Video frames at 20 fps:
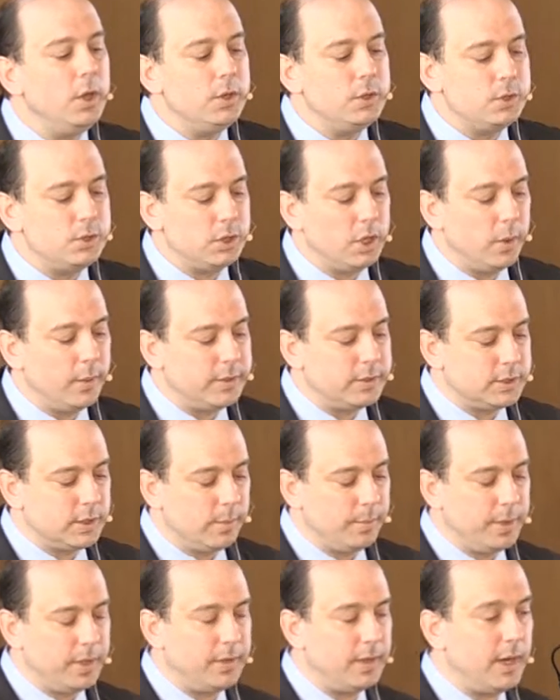So it's
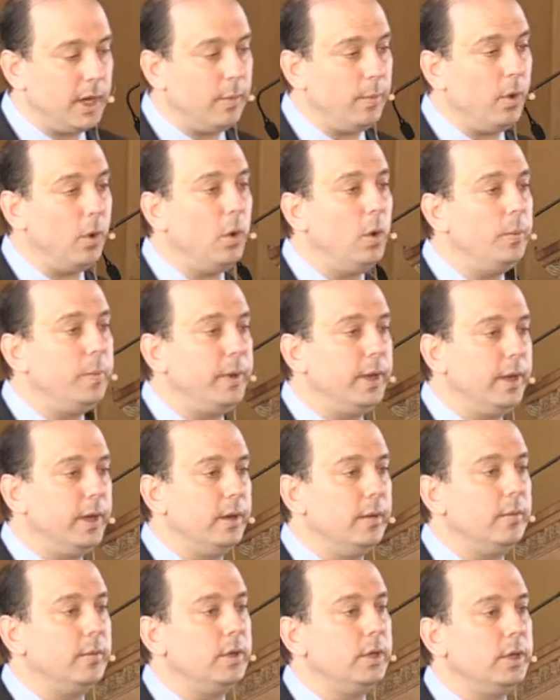something that I'm
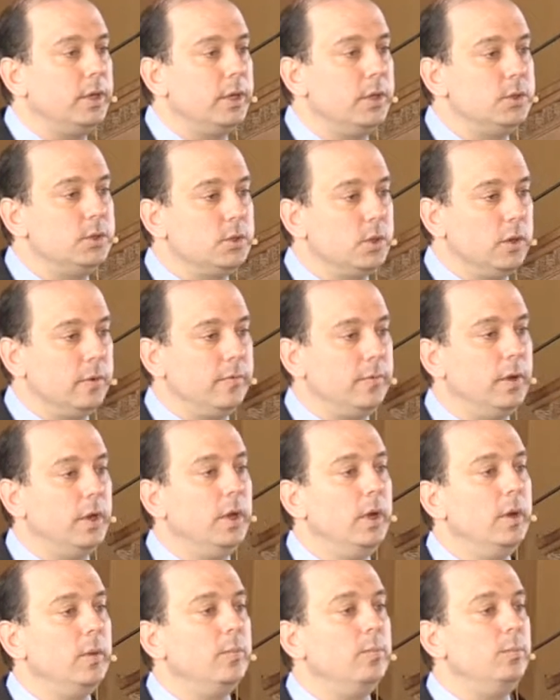hoping can sort of
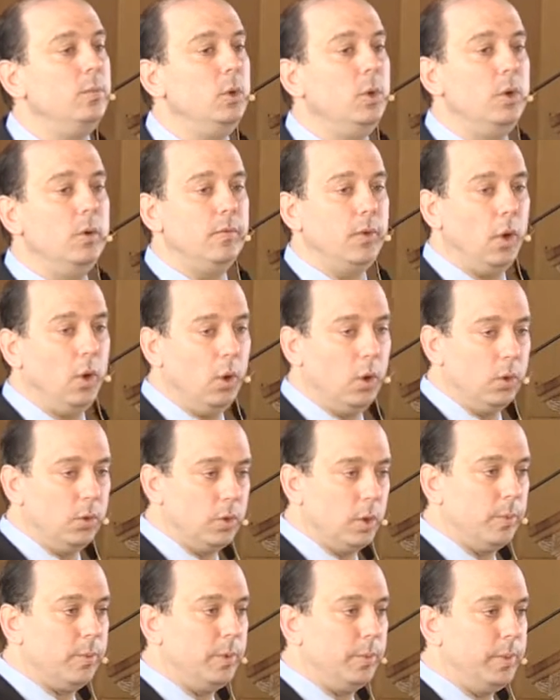move a whole
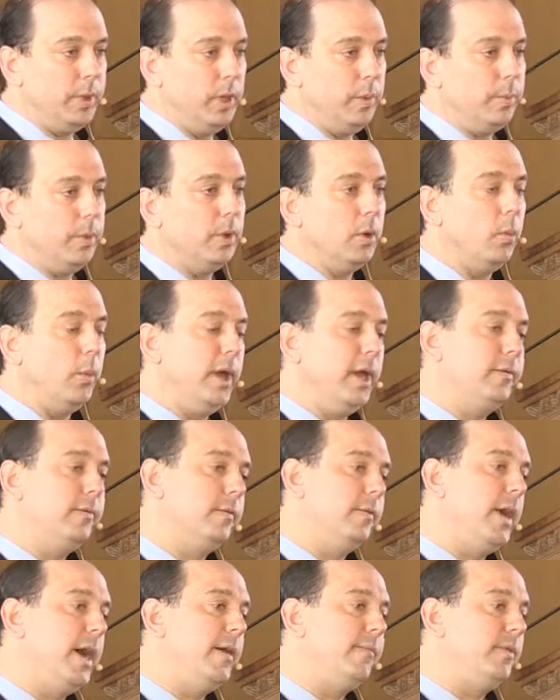group of people away
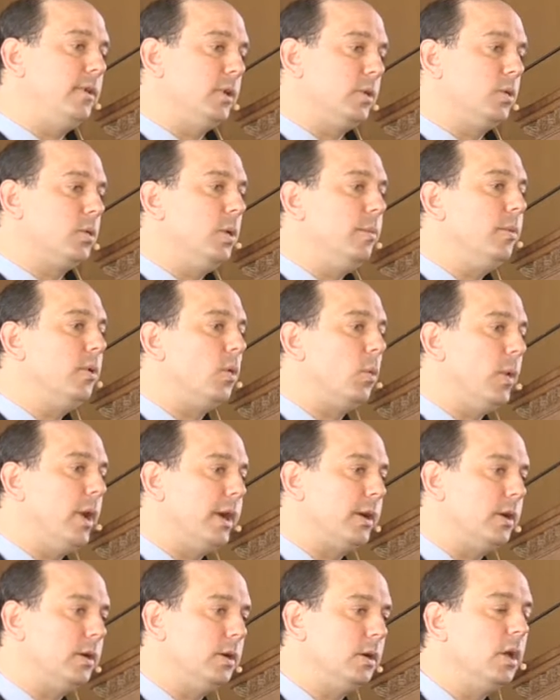from having a criminal
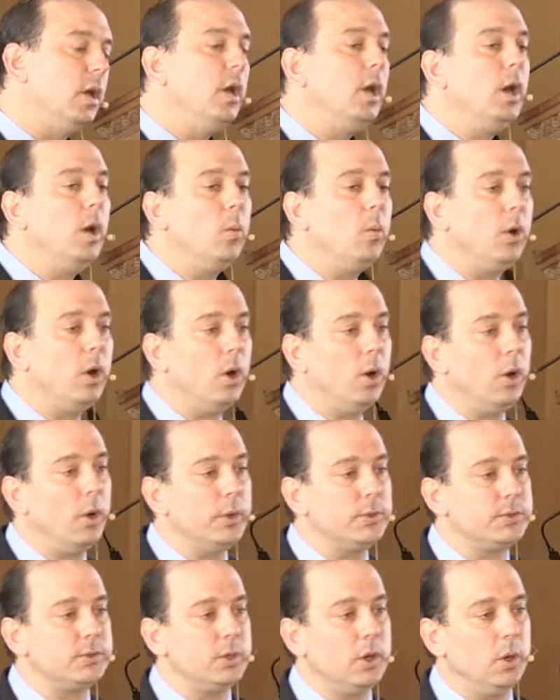record, while
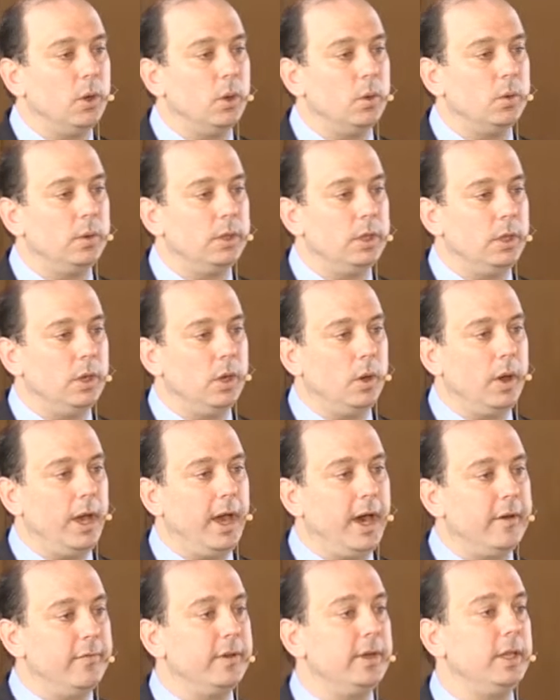also, you know,
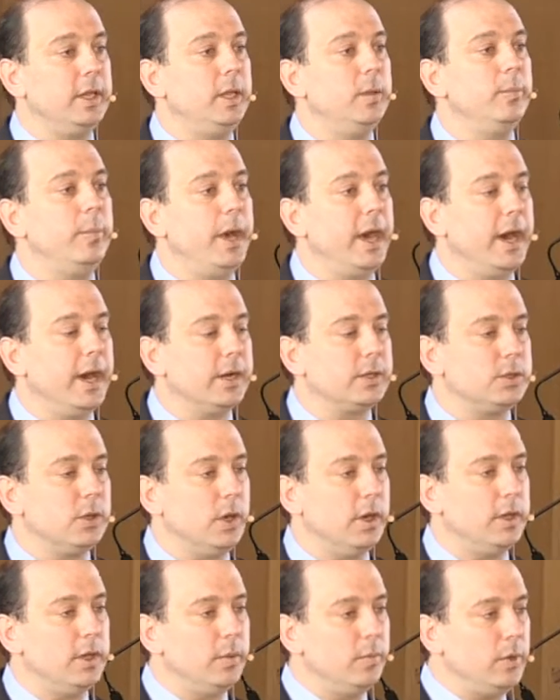having an impact
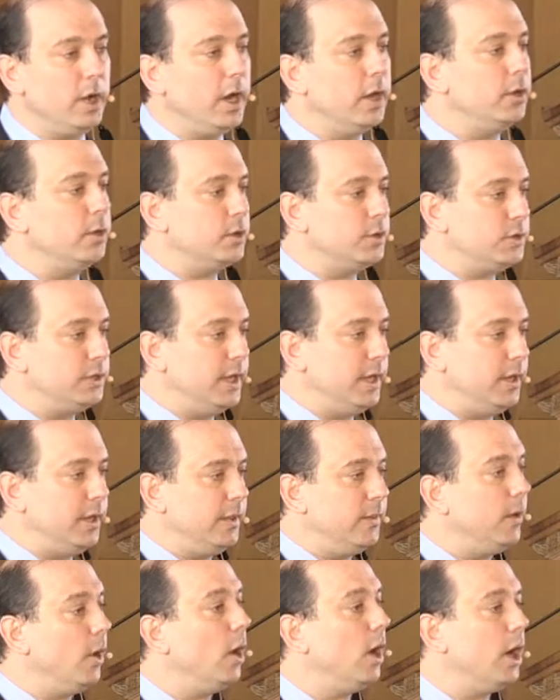on them
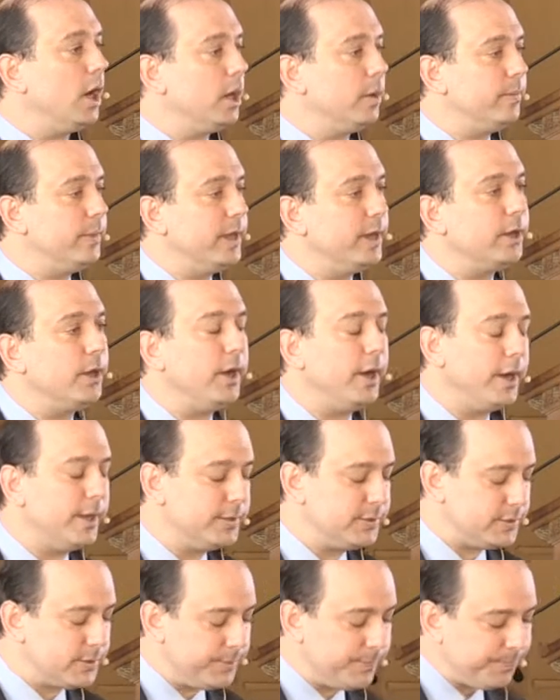understanding the harm they
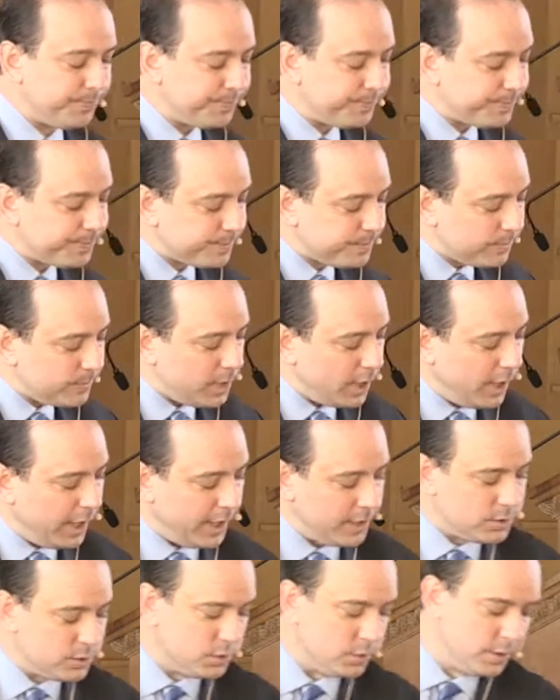caused
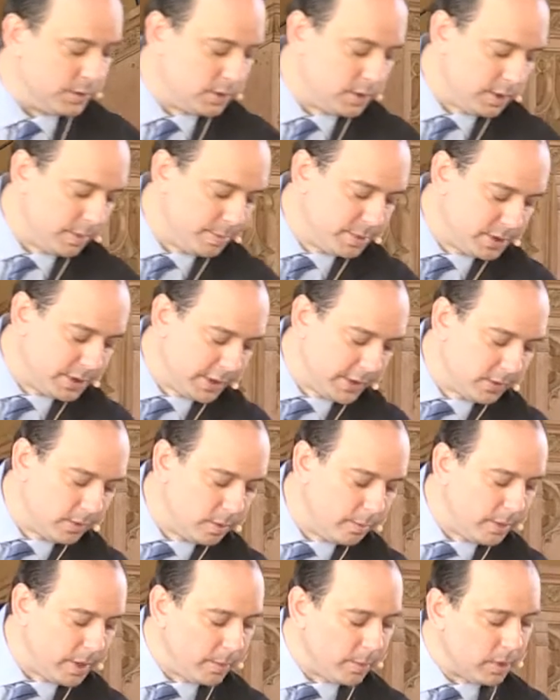uh, to a, a
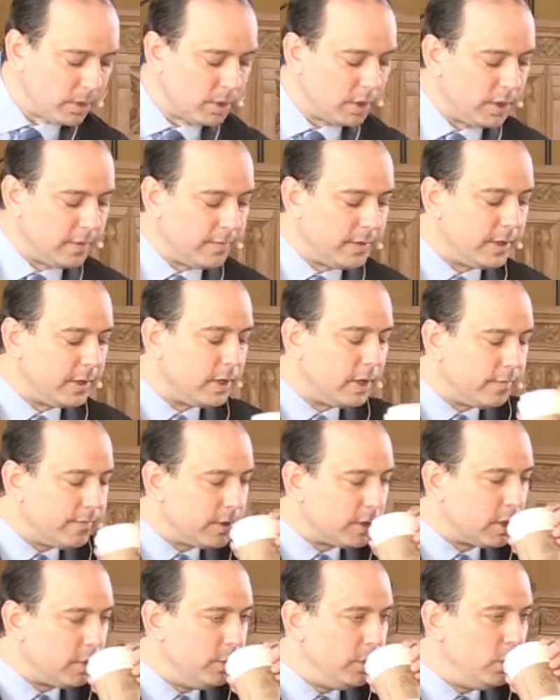particular member of a, of
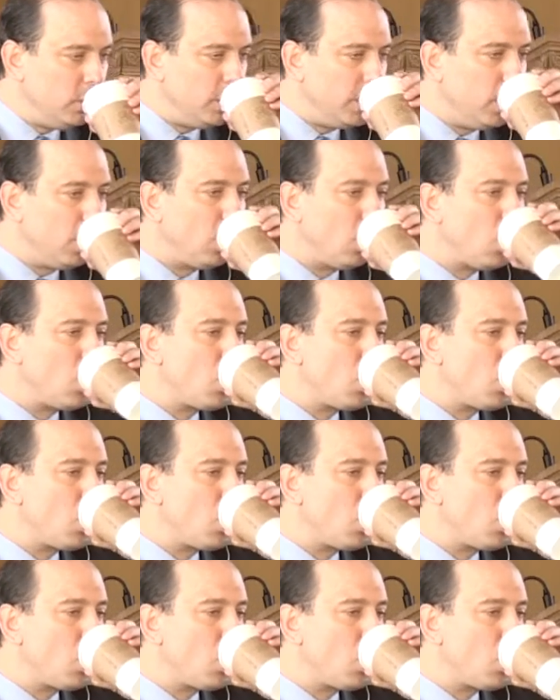a community.